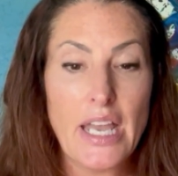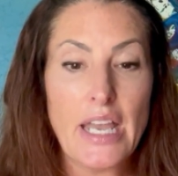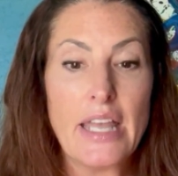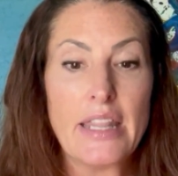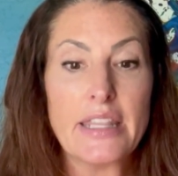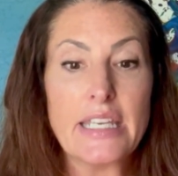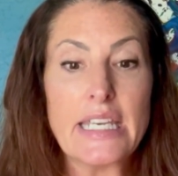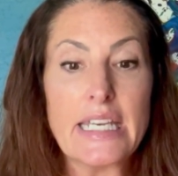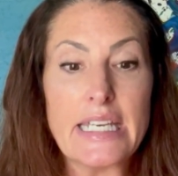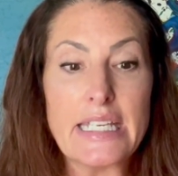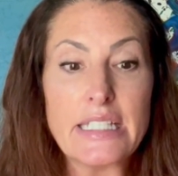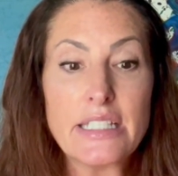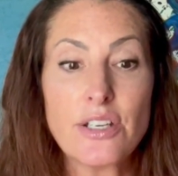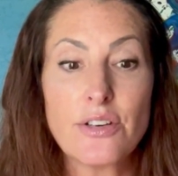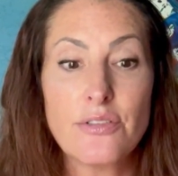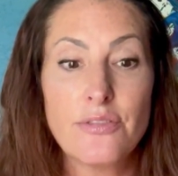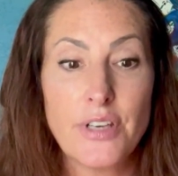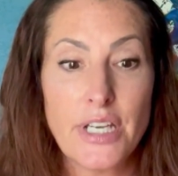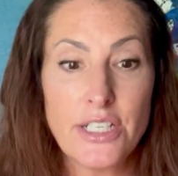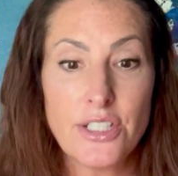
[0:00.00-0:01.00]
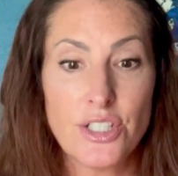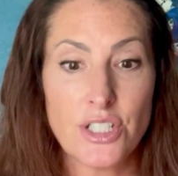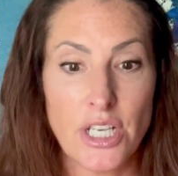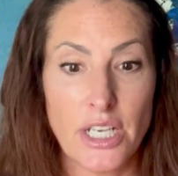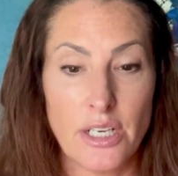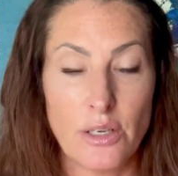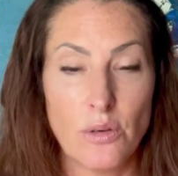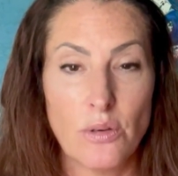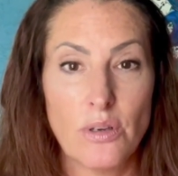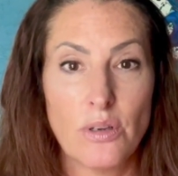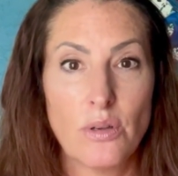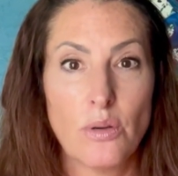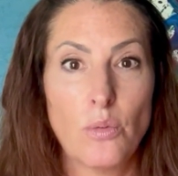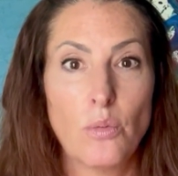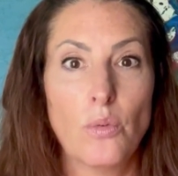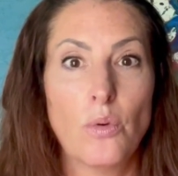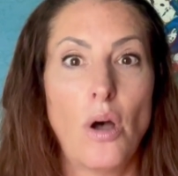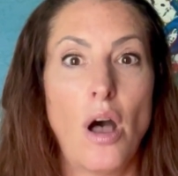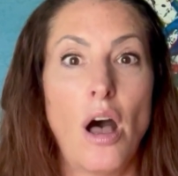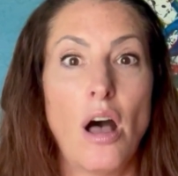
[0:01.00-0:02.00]
the intervention
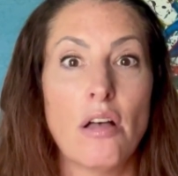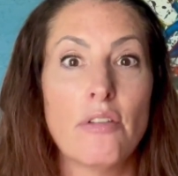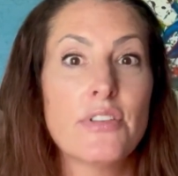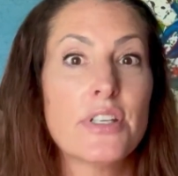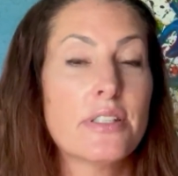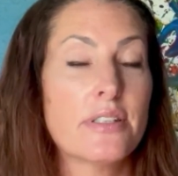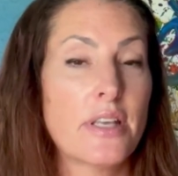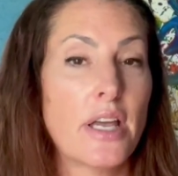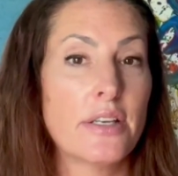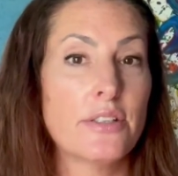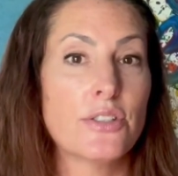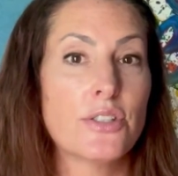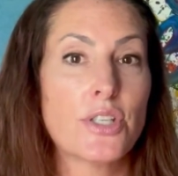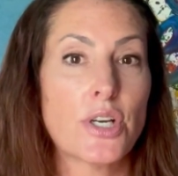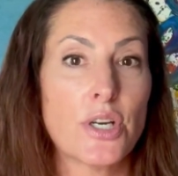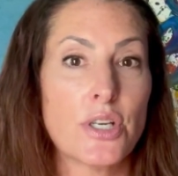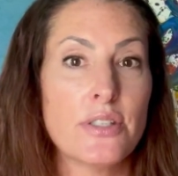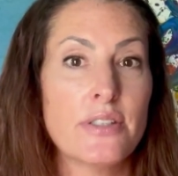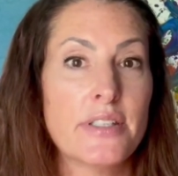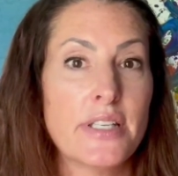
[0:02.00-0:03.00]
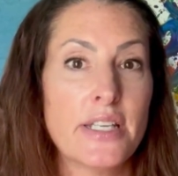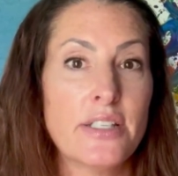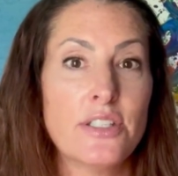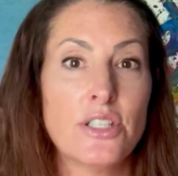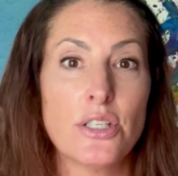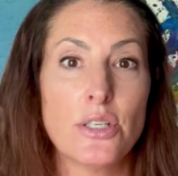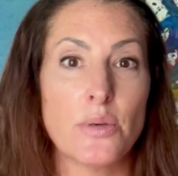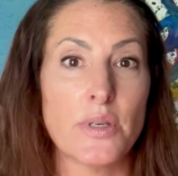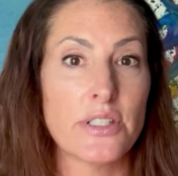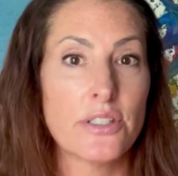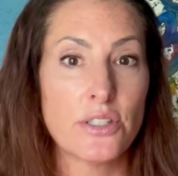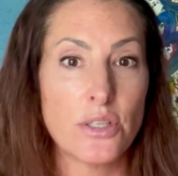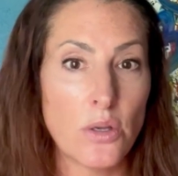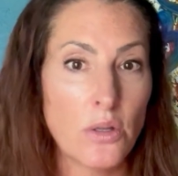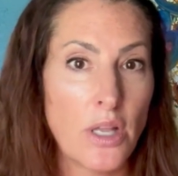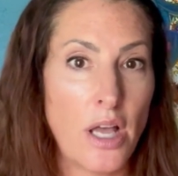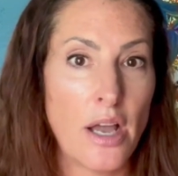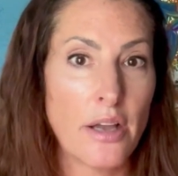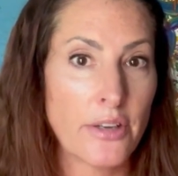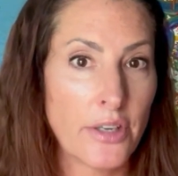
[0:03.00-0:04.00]
all of a sudden turns into, it's no
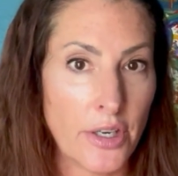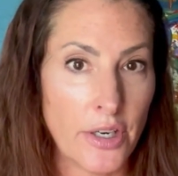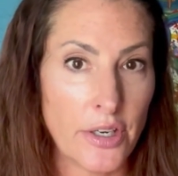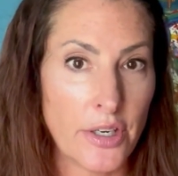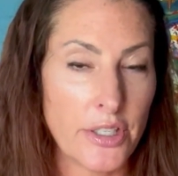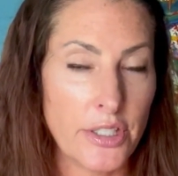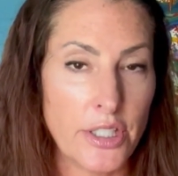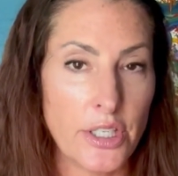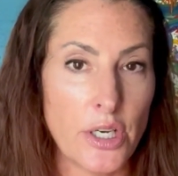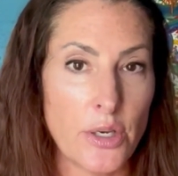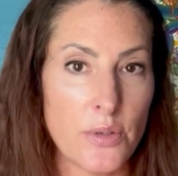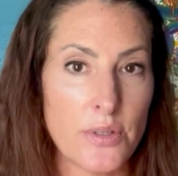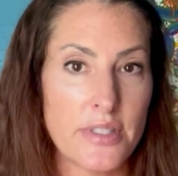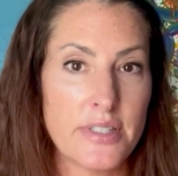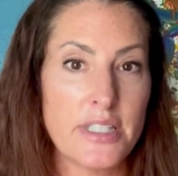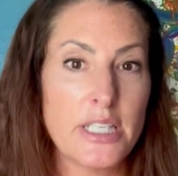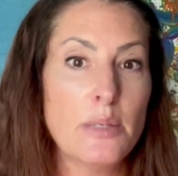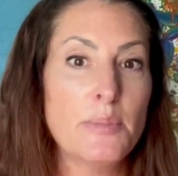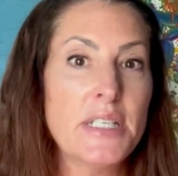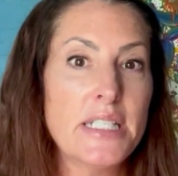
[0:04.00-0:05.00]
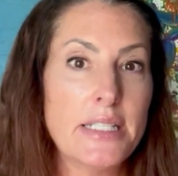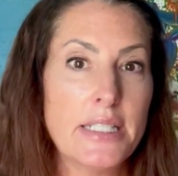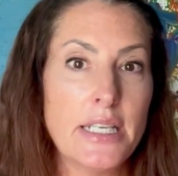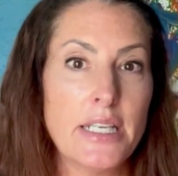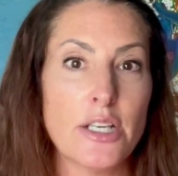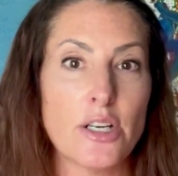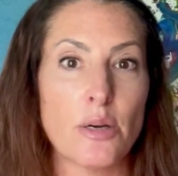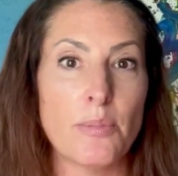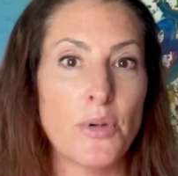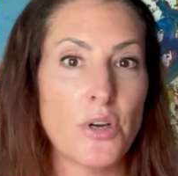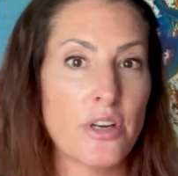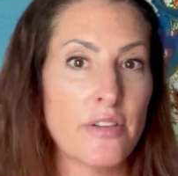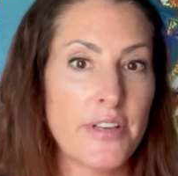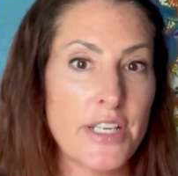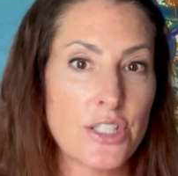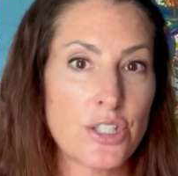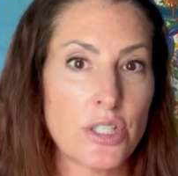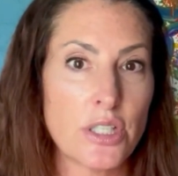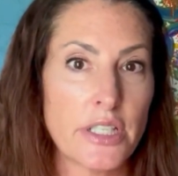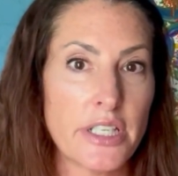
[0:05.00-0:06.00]
longer, CBT or
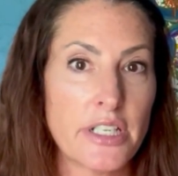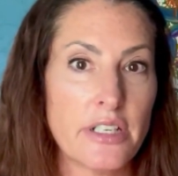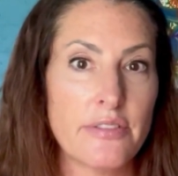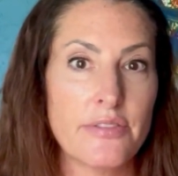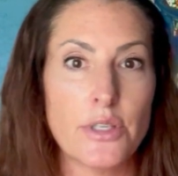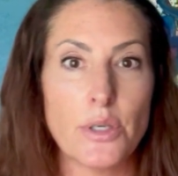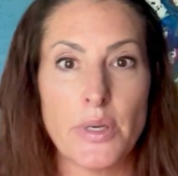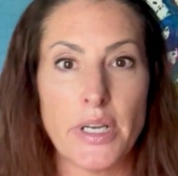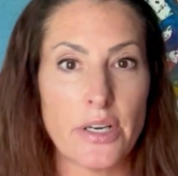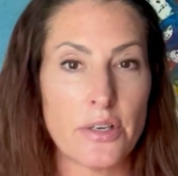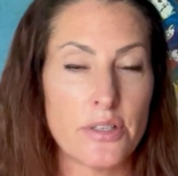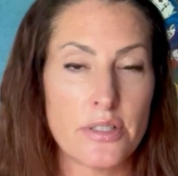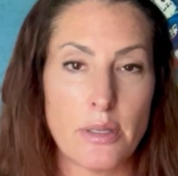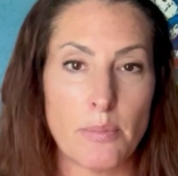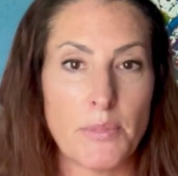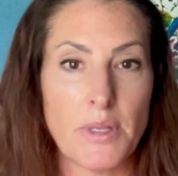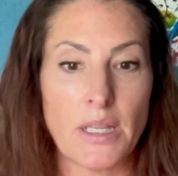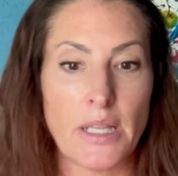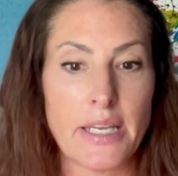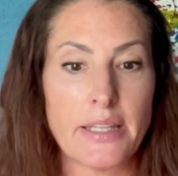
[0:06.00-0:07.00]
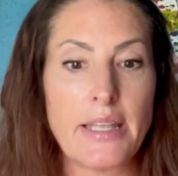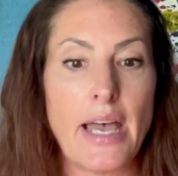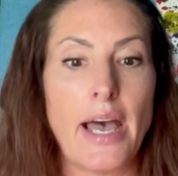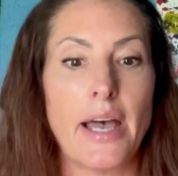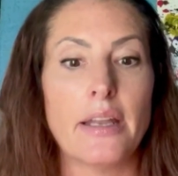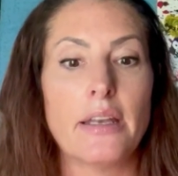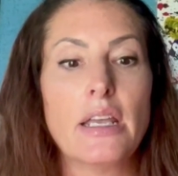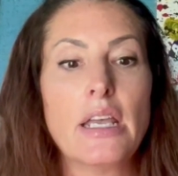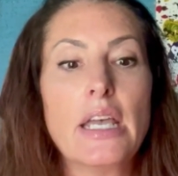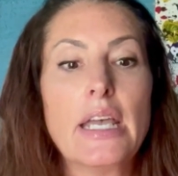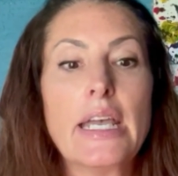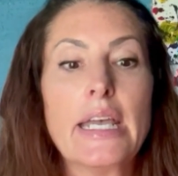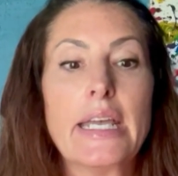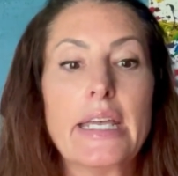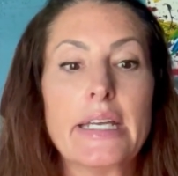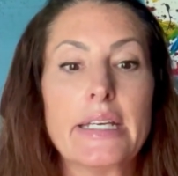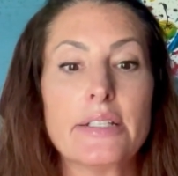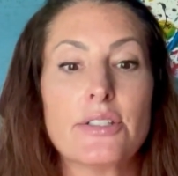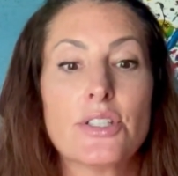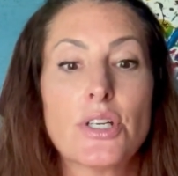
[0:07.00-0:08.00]
motivational interviewing or something like that.
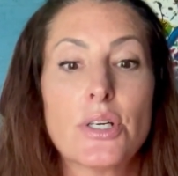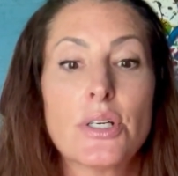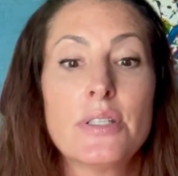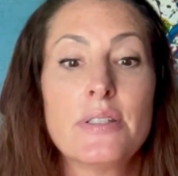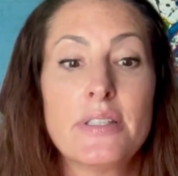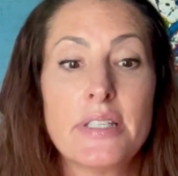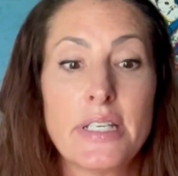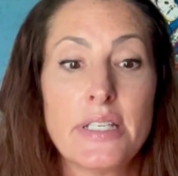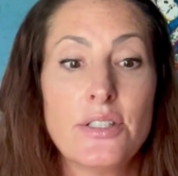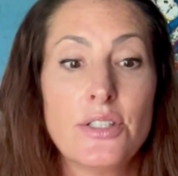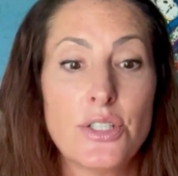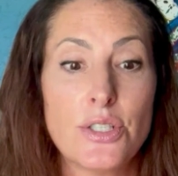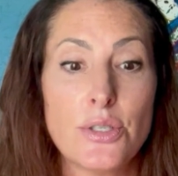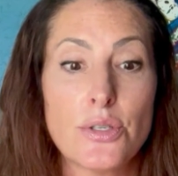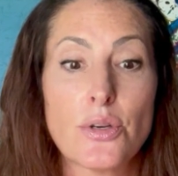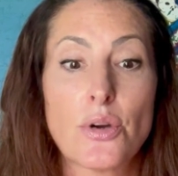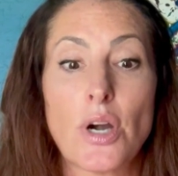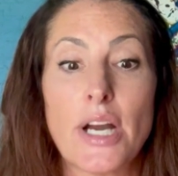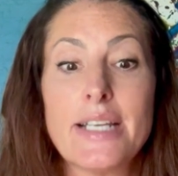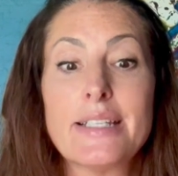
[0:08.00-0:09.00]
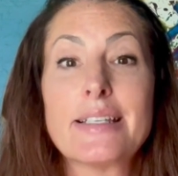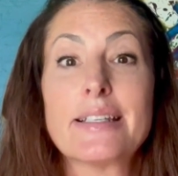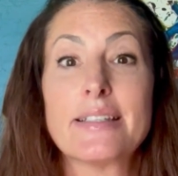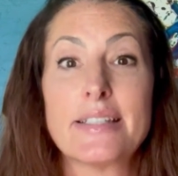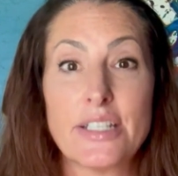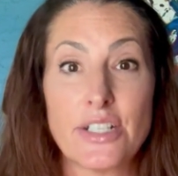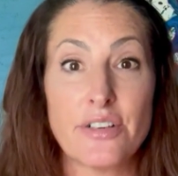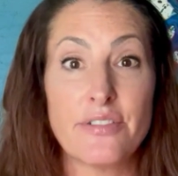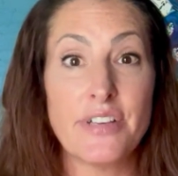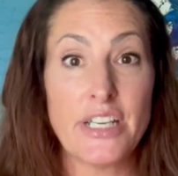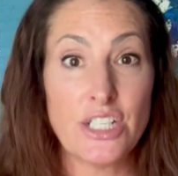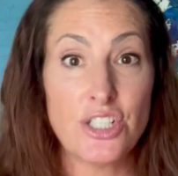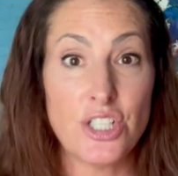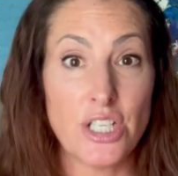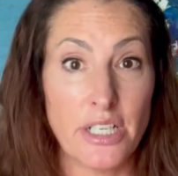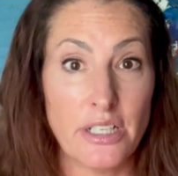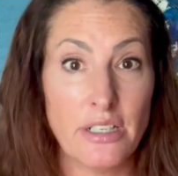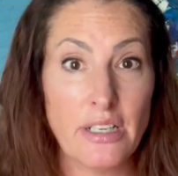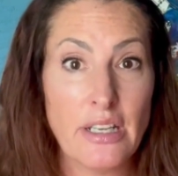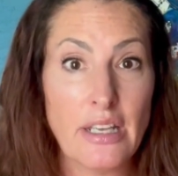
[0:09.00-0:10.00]
It turns into crisis
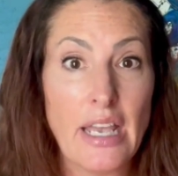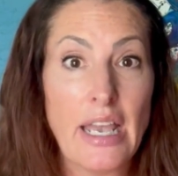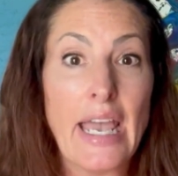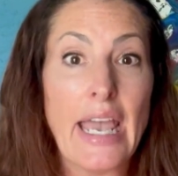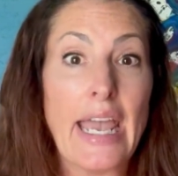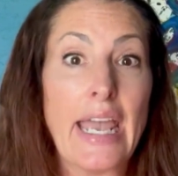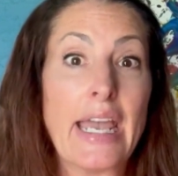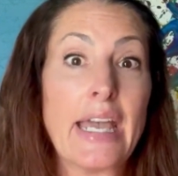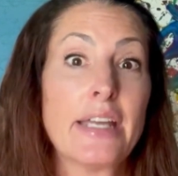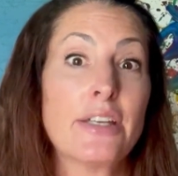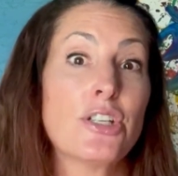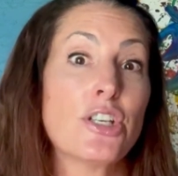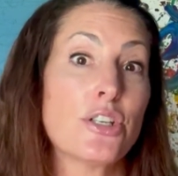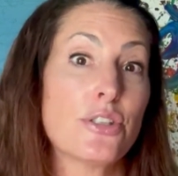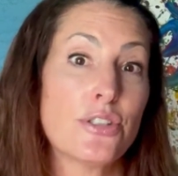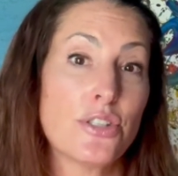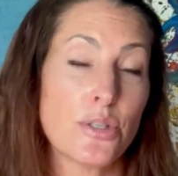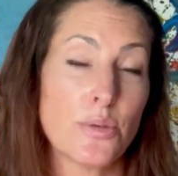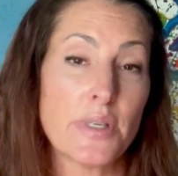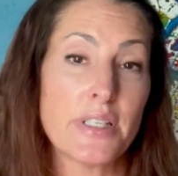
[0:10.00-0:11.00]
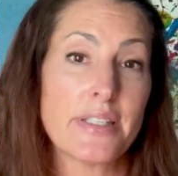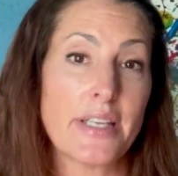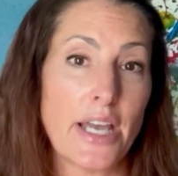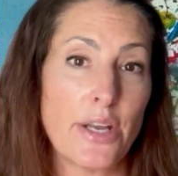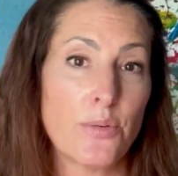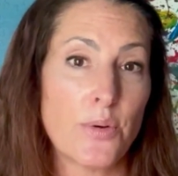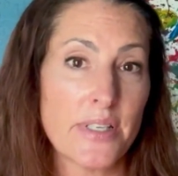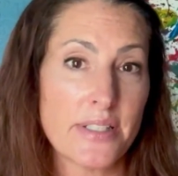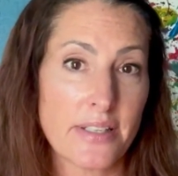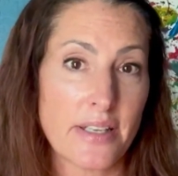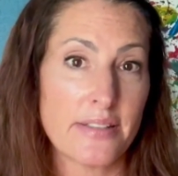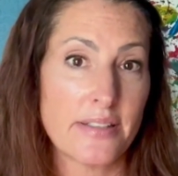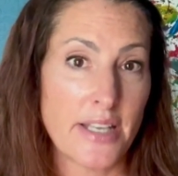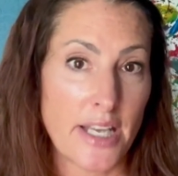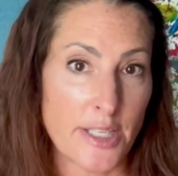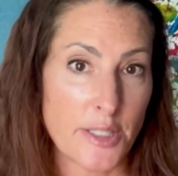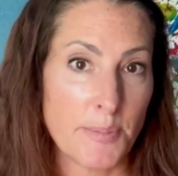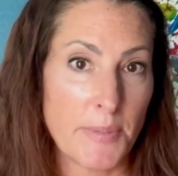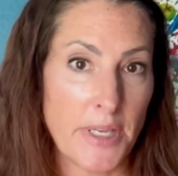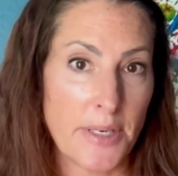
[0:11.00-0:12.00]
intervention and a suicide risk
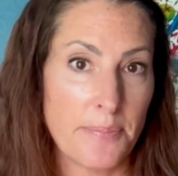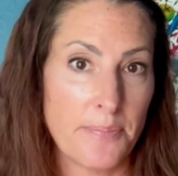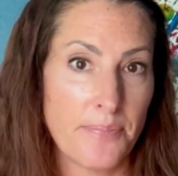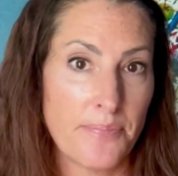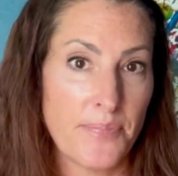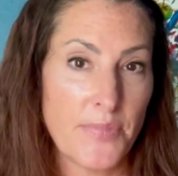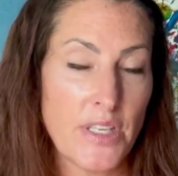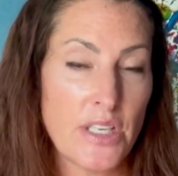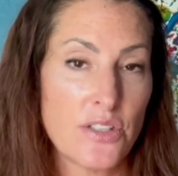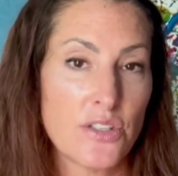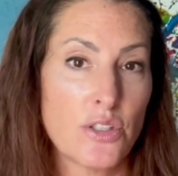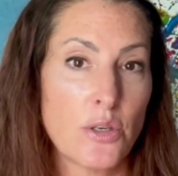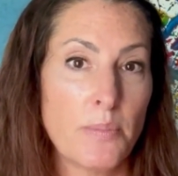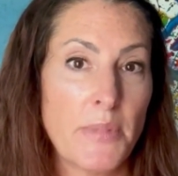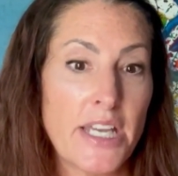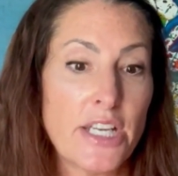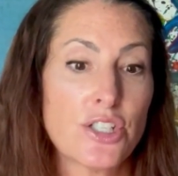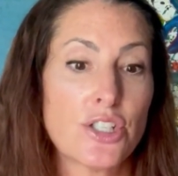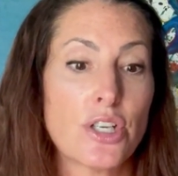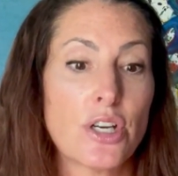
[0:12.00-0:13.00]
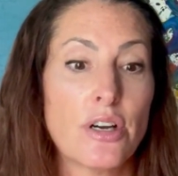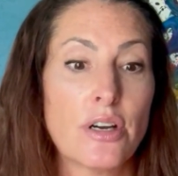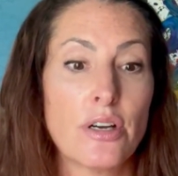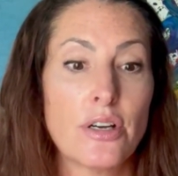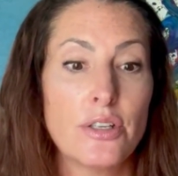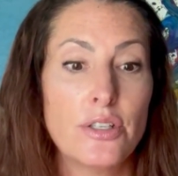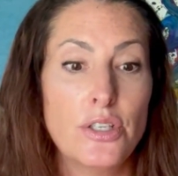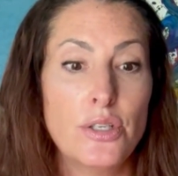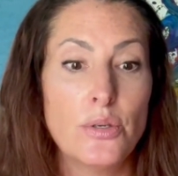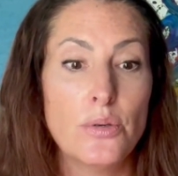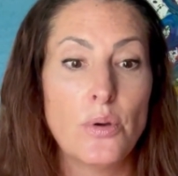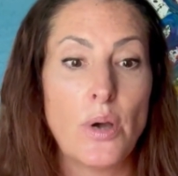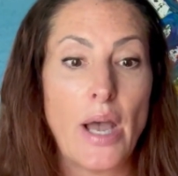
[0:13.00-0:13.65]
assessment. So make sure you